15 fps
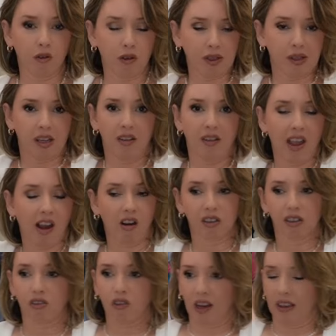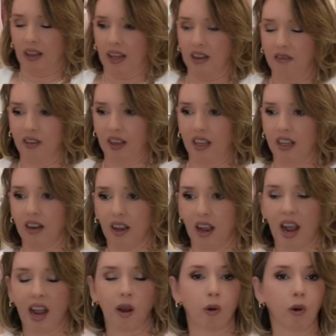you can see, they are straight leg fit,
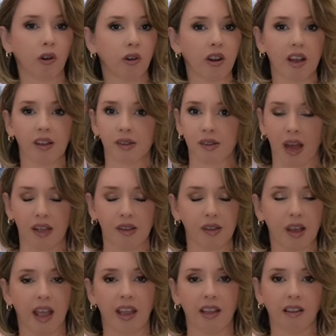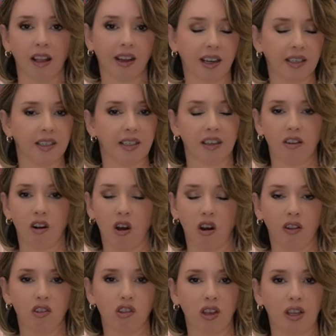I ordered a size 8 like I did in
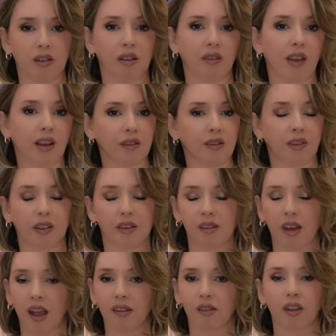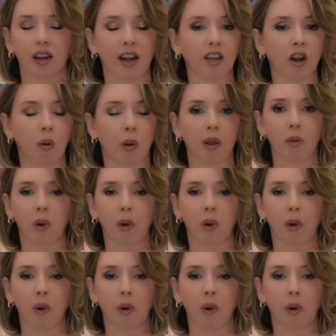all the jeans and that's the size that I know I